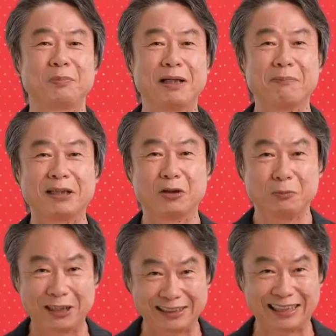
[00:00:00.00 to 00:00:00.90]

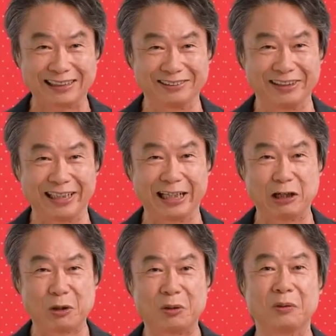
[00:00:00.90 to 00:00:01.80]
Miyamoto thought about using
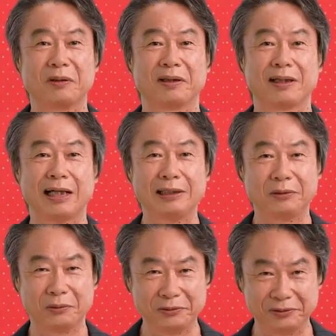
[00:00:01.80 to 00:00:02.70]
slow platforms,